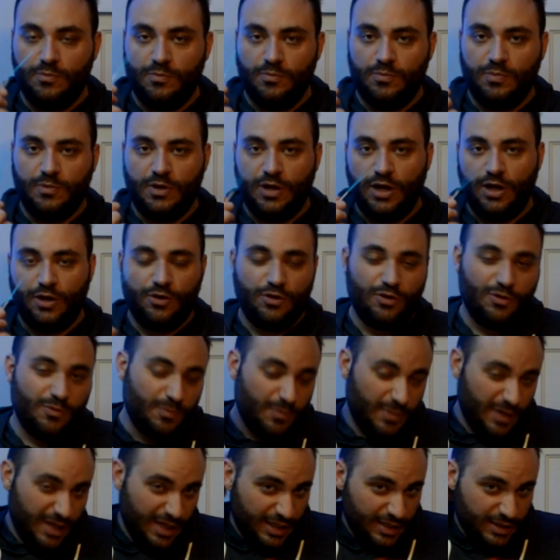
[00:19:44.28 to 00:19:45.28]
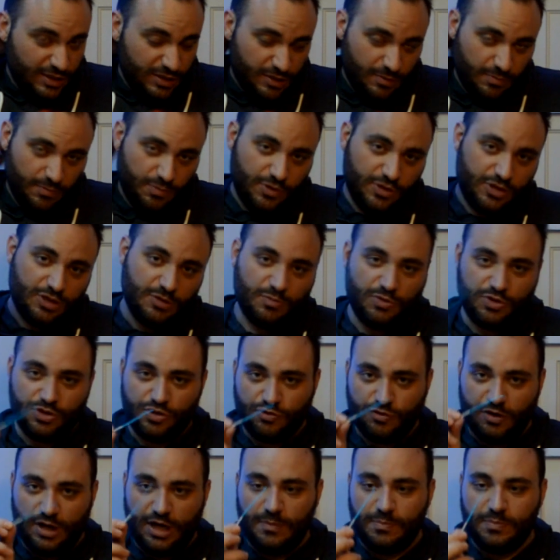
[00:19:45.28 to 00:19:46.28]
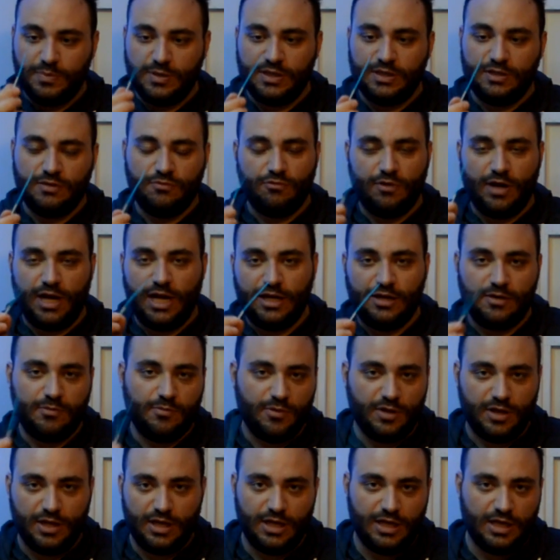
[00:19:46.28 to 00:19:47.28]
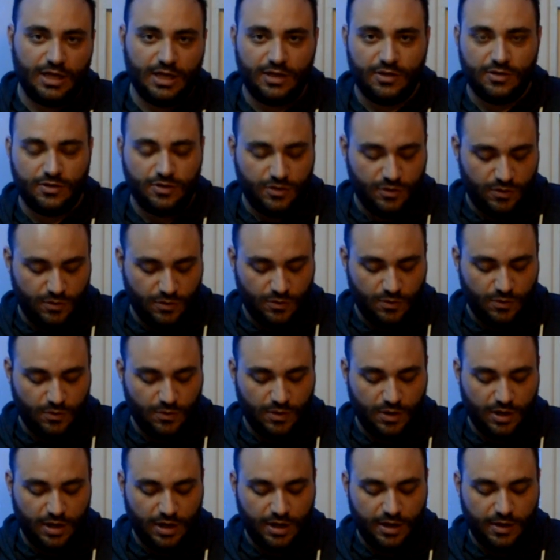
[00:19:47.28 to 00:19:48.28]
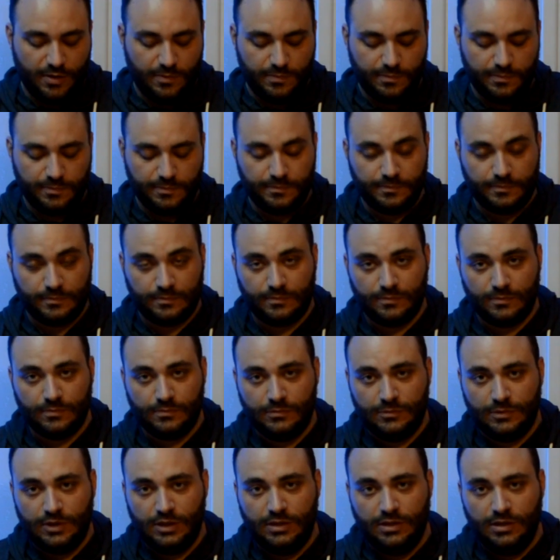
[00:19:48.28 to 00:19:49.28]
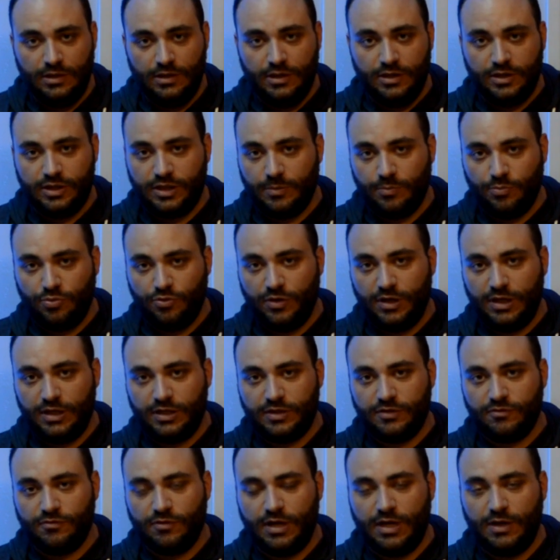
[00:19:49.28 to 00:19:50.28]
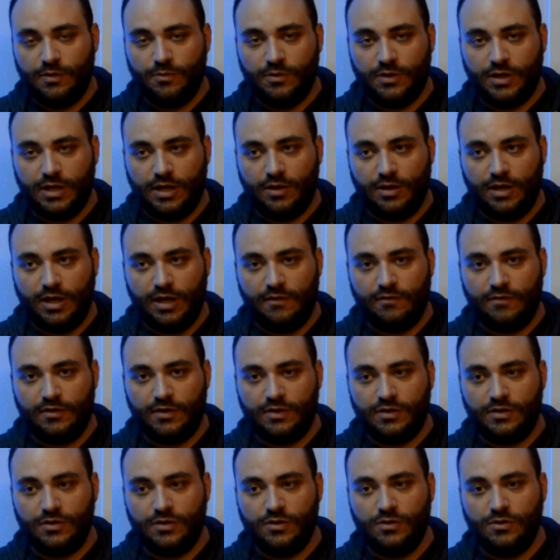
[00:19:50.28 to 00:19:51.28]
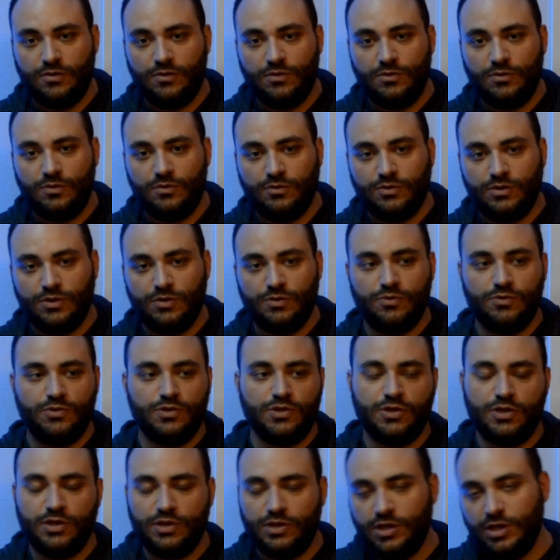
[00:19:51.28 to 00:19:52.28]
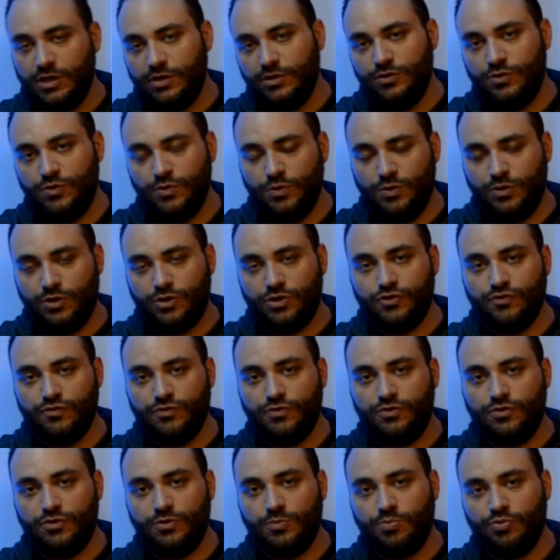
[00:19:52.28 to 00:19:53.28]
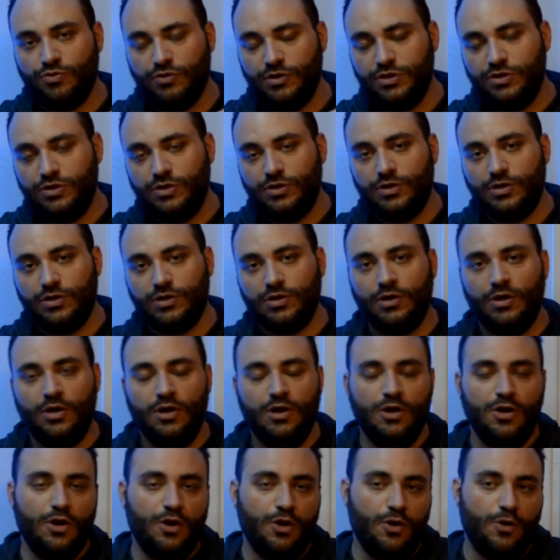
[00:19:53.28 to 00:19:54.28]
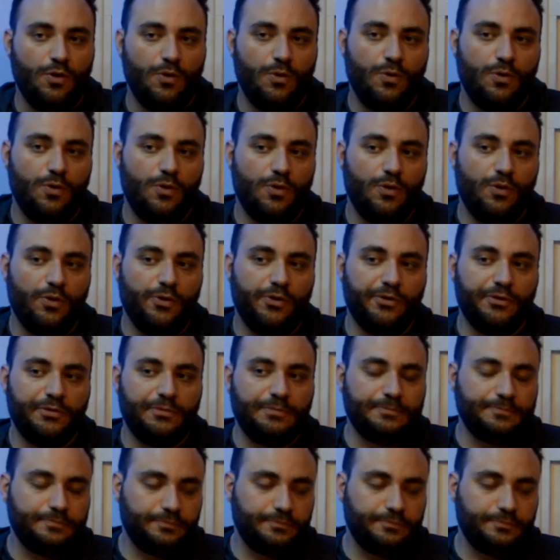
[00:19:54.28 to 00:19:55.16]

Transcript: color mix and put some stripes randomly into some prints, right, without having to use the dual extruder printer, or